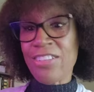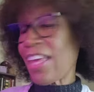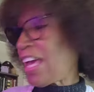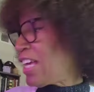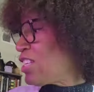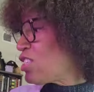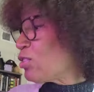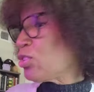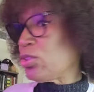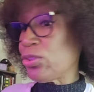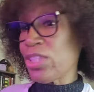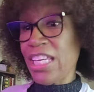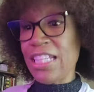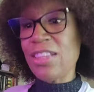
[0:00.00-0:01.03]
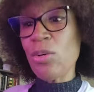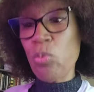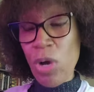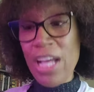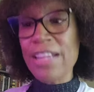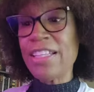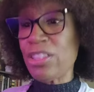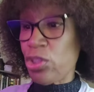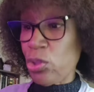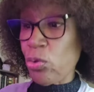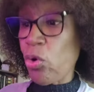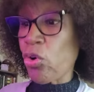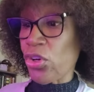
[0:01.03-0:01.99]
Okay, so you'll get the one that
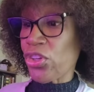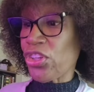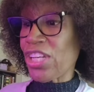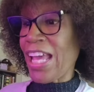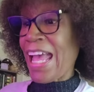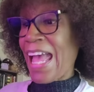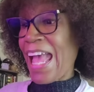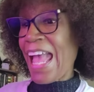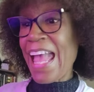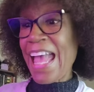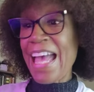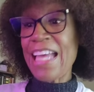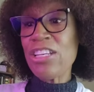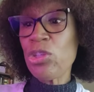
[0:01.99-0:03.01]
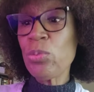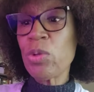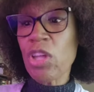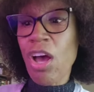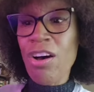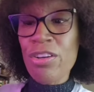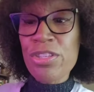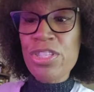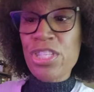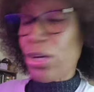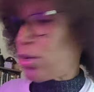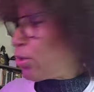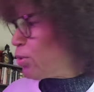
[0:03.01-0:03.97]
you ordered, and you will
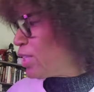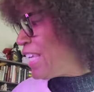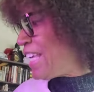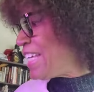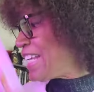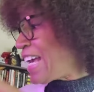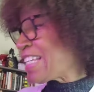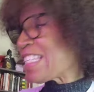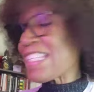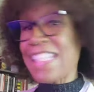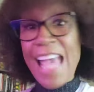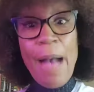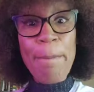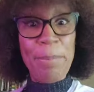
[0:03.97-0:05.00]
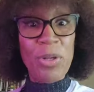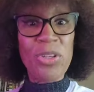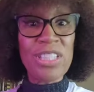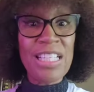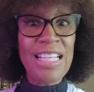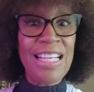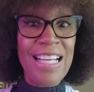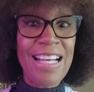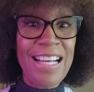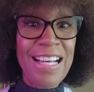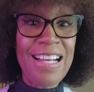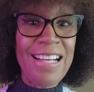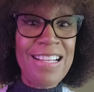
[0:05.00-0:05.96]
also get a sample,
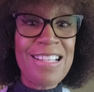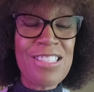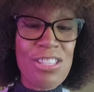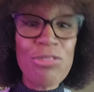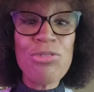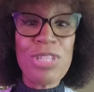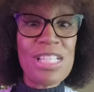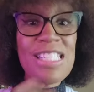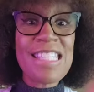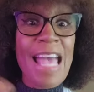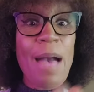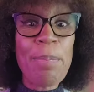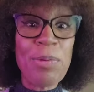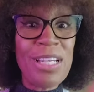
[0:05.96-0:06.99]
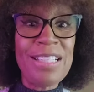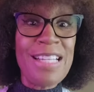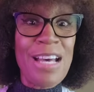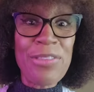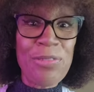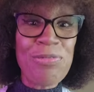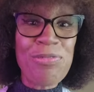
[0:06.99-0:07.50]
so you can sample another